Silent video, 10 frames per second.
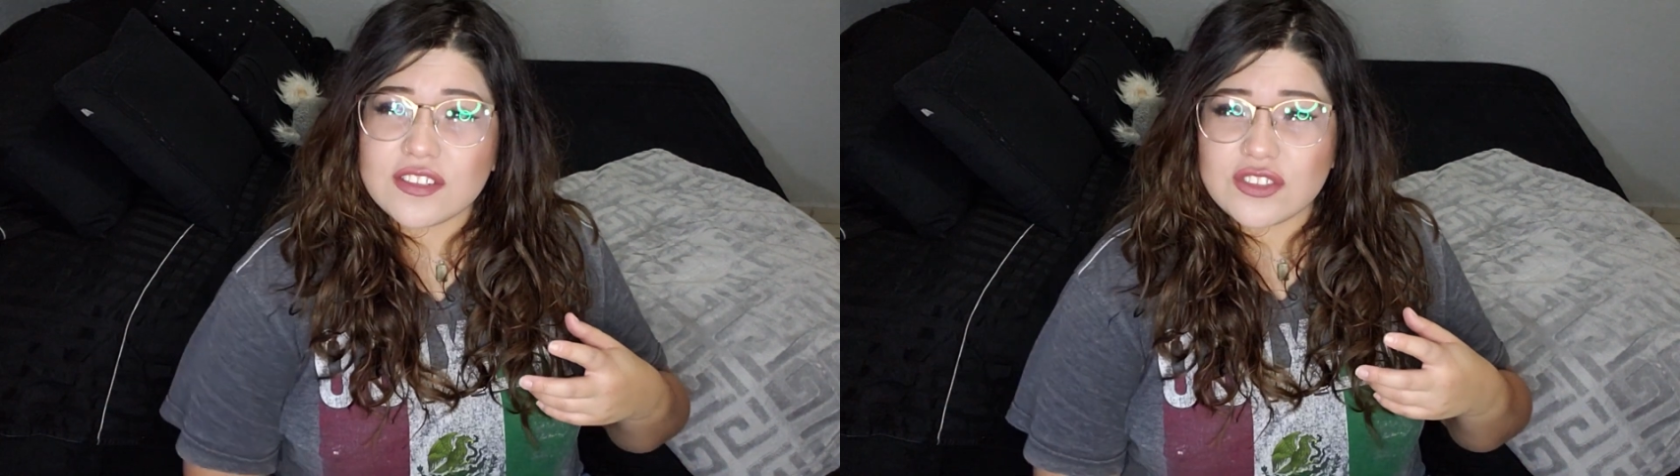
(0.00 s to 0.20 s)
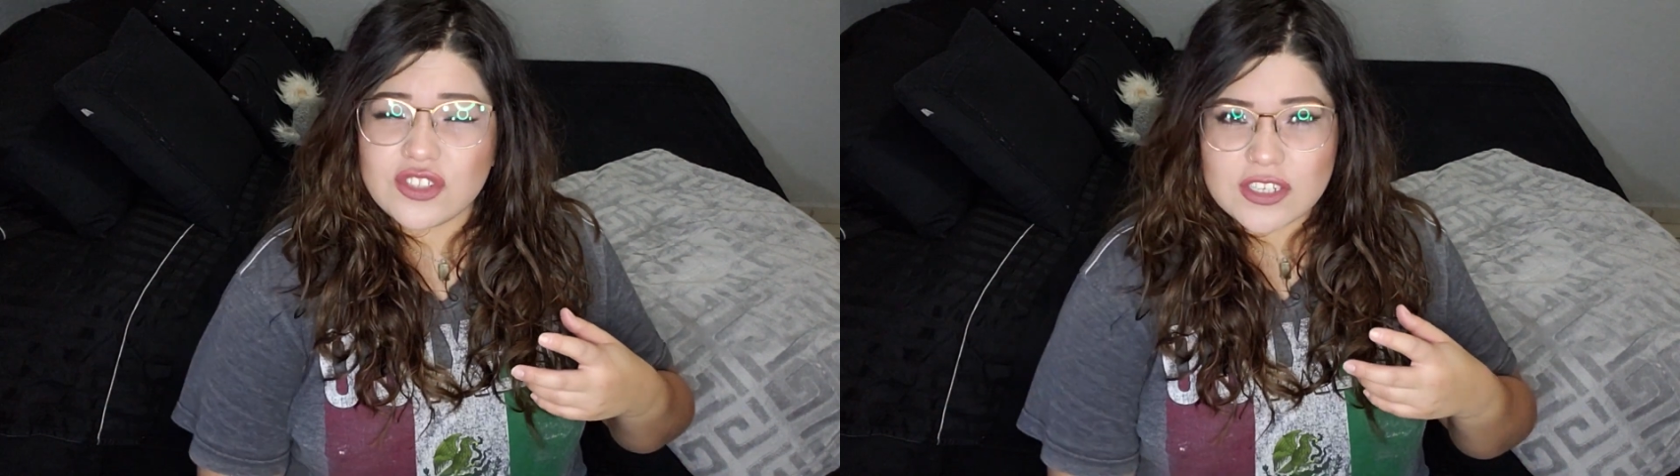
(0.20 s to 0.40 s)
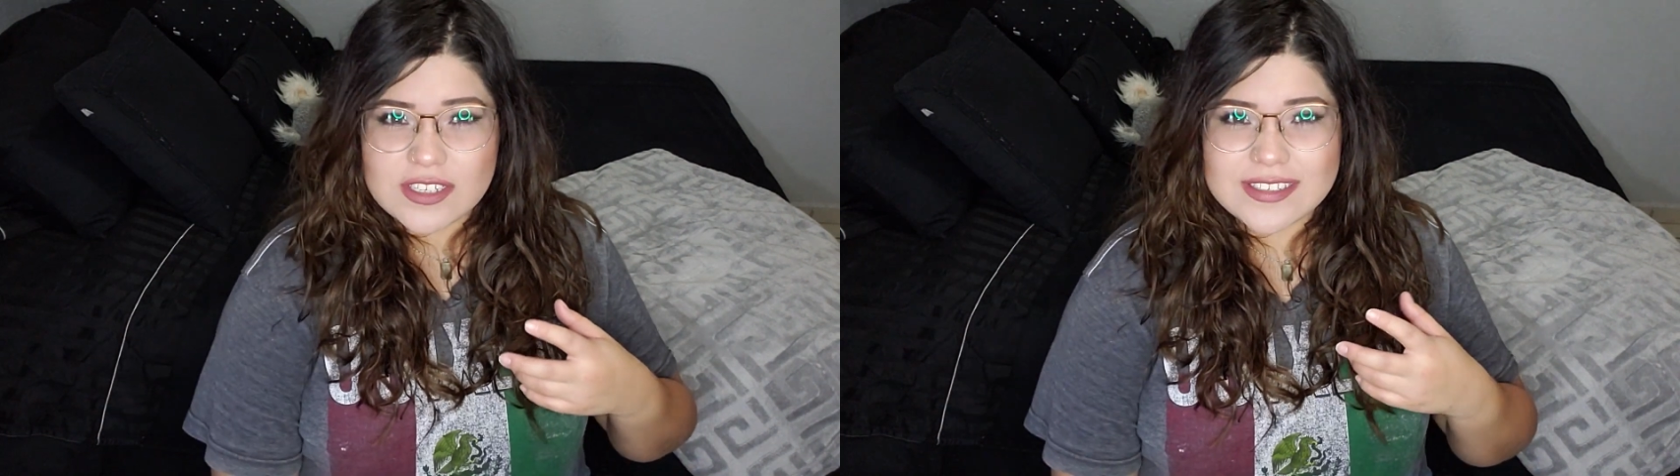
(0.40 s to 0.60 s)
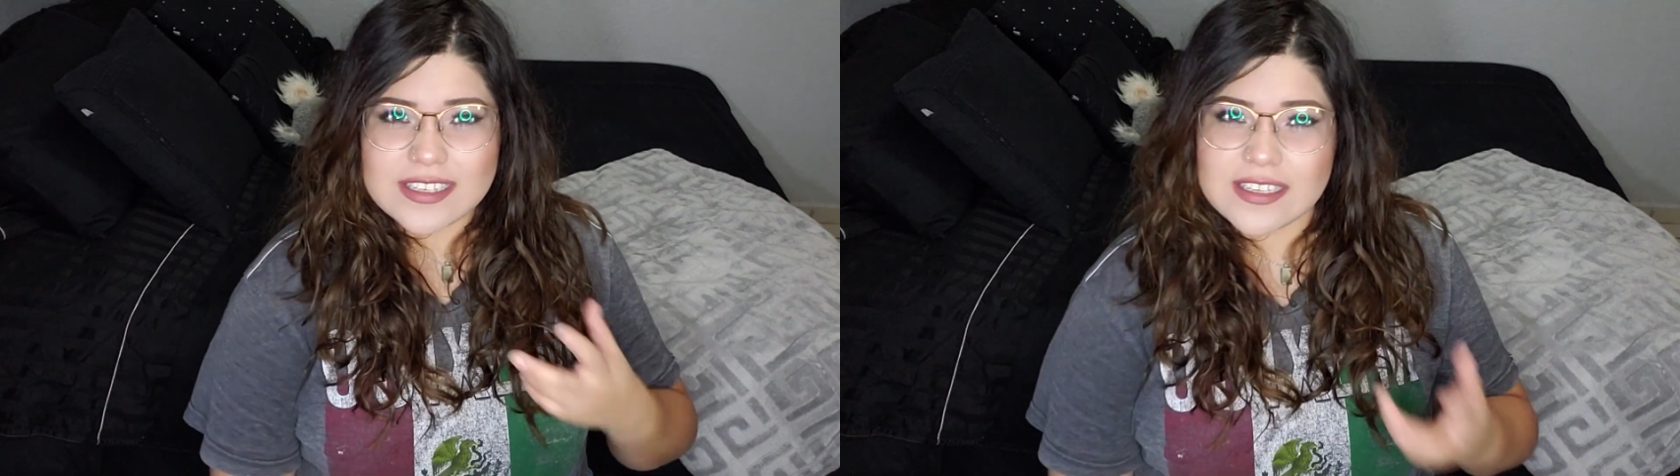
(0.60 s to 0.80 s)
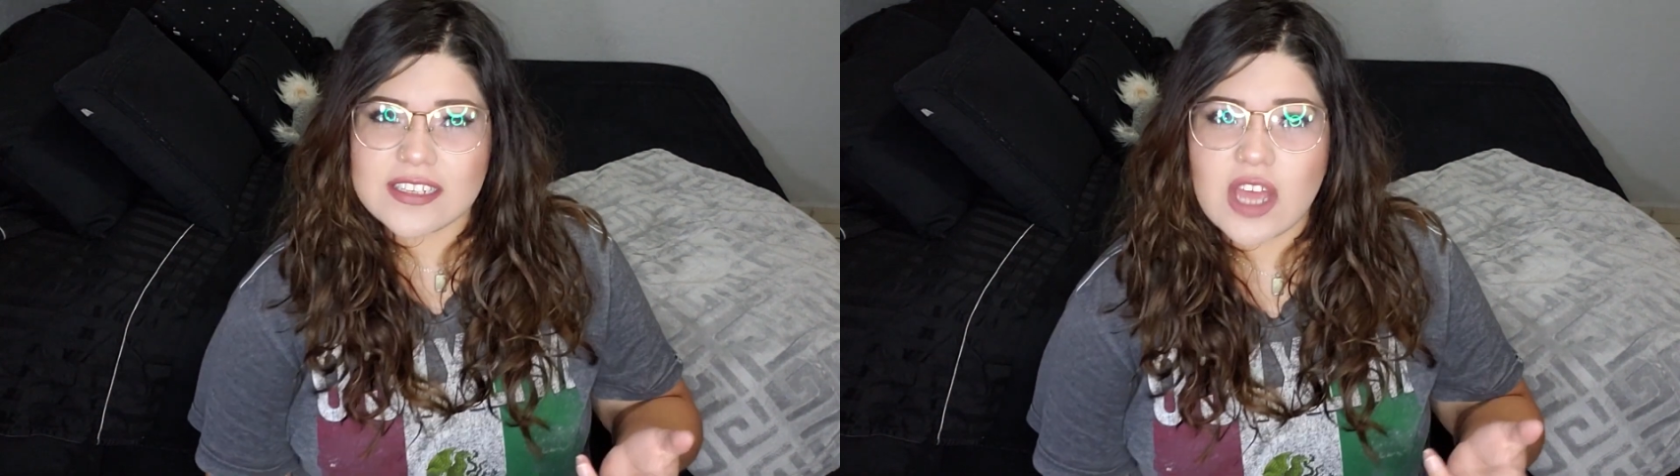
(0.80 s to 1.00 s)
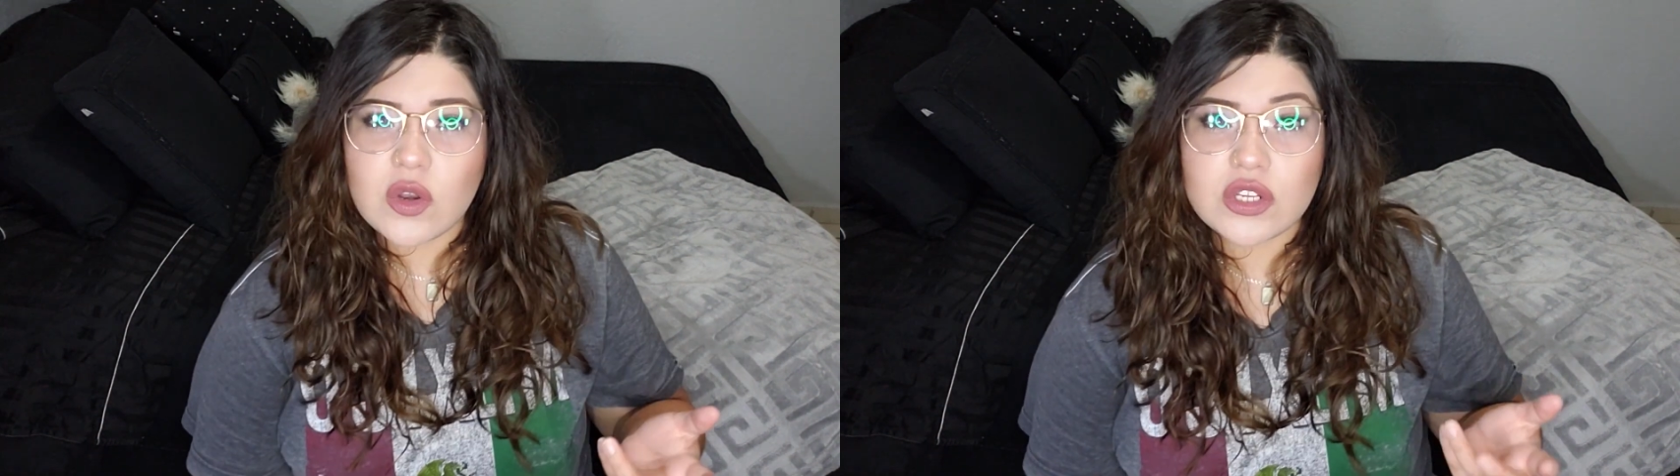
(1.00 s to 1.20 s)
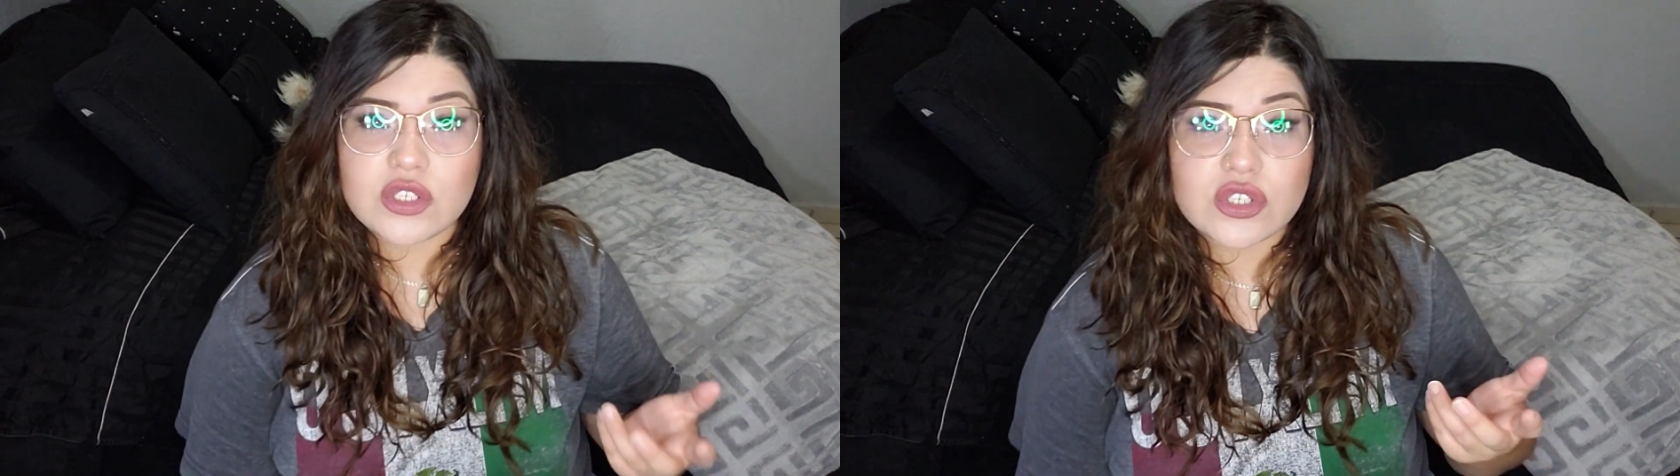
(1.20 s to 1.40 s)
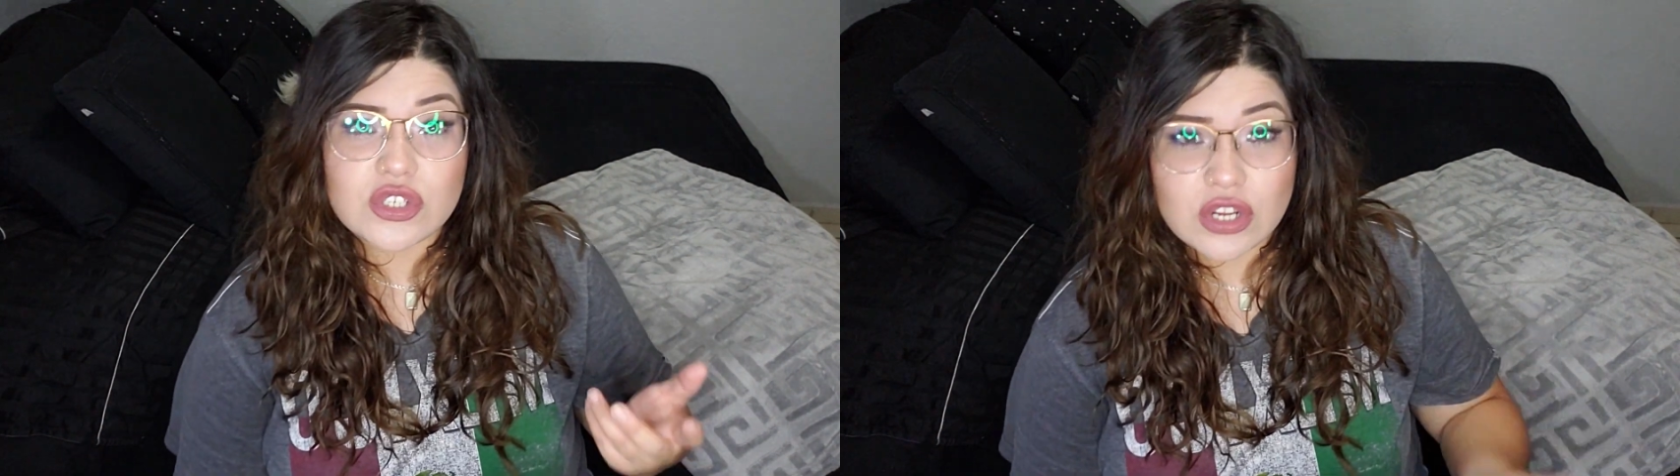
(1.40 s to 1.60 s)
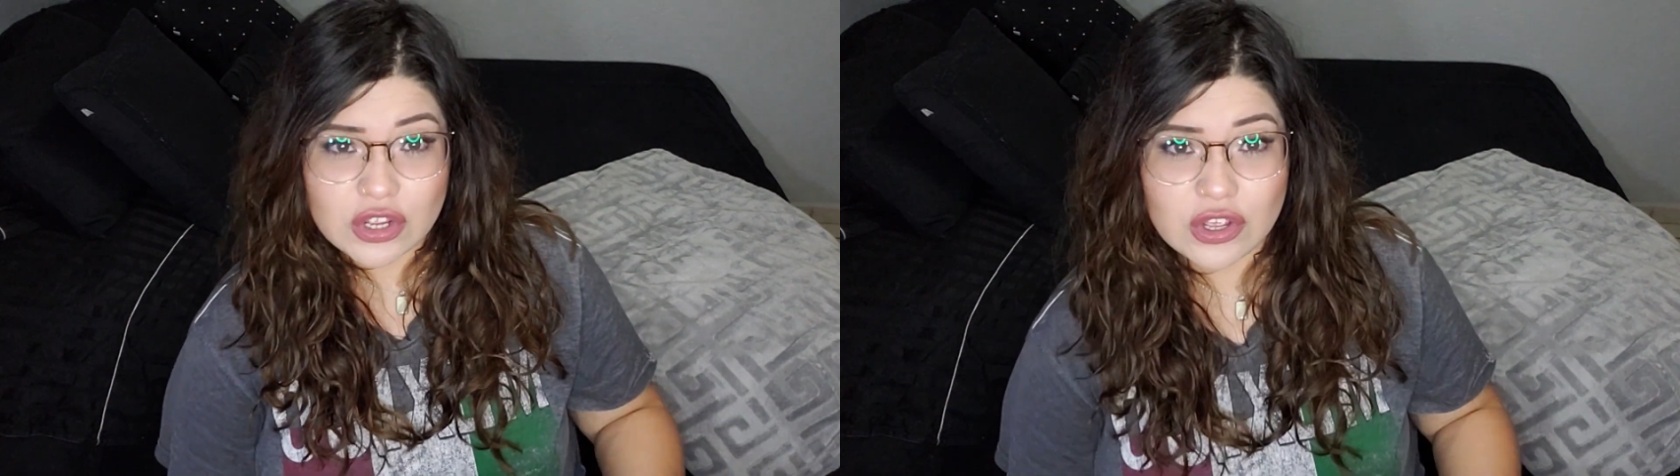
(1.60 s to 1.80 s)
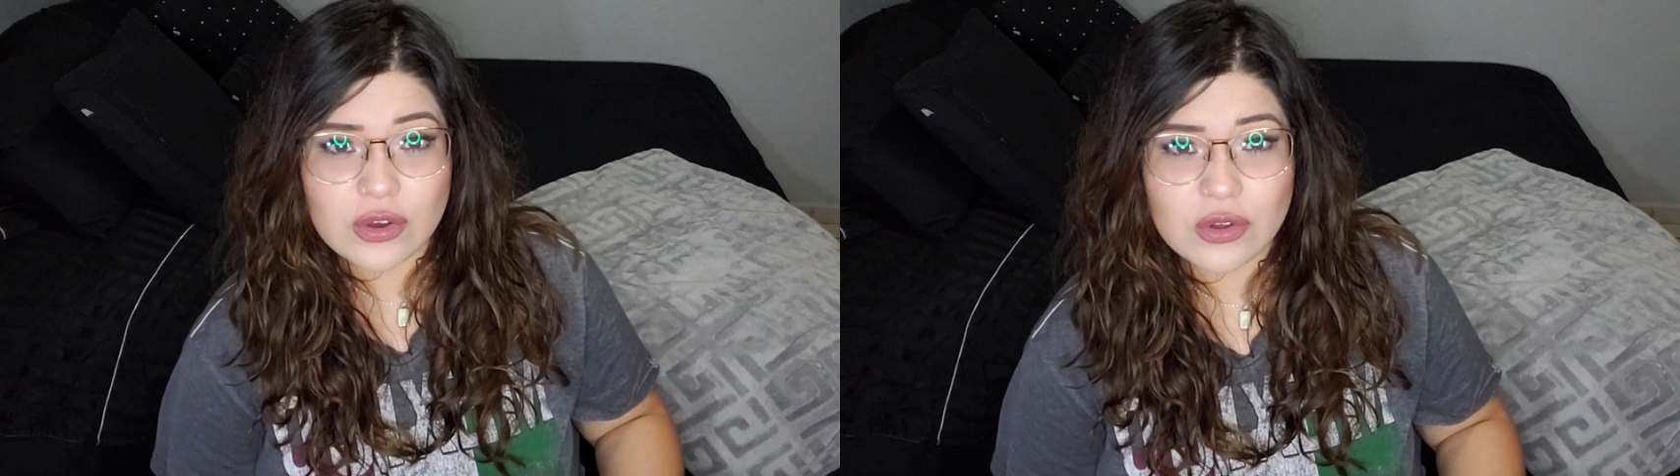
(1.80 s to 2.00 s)
just sit down and
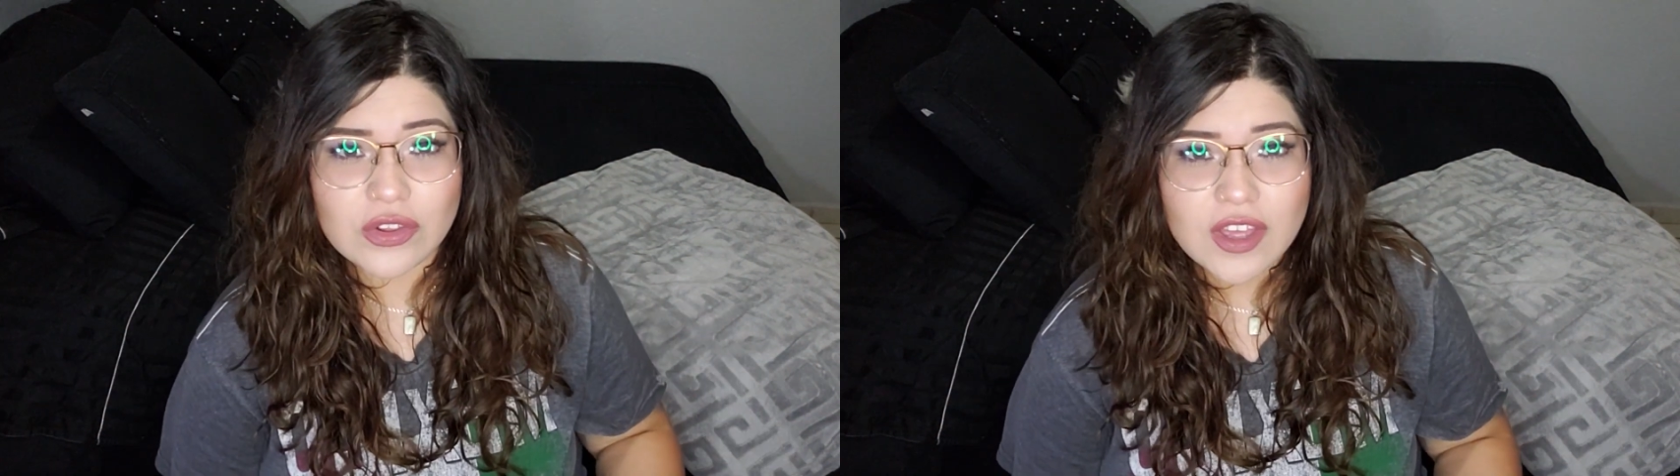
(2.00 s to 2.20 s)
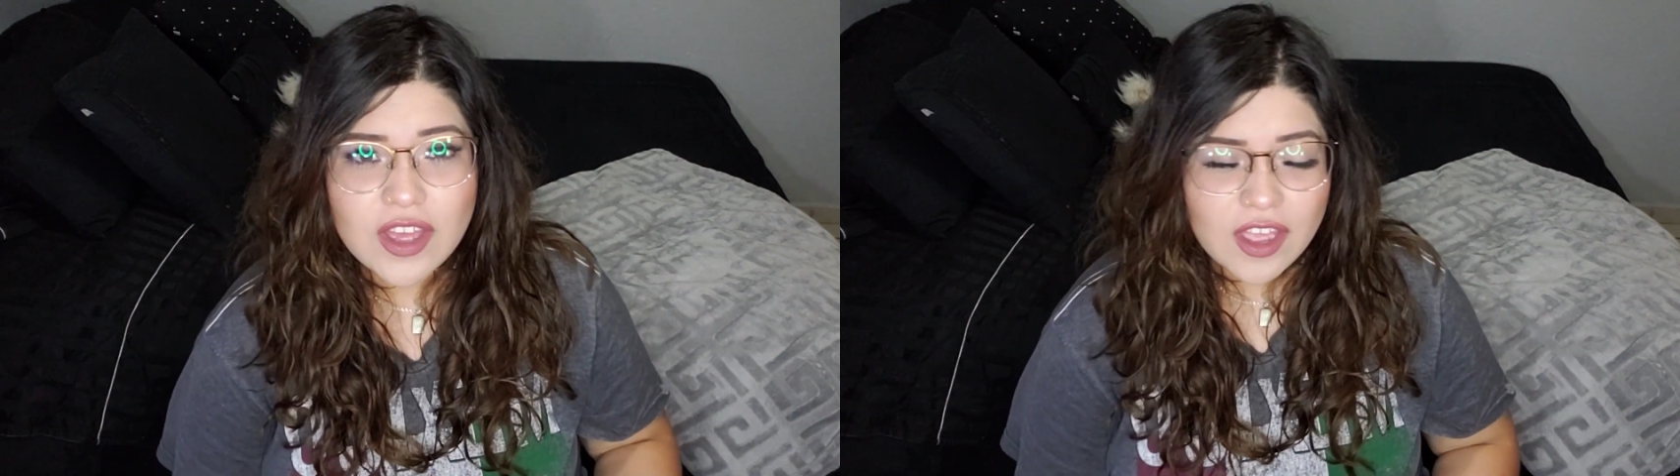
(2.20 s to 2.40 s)
chill.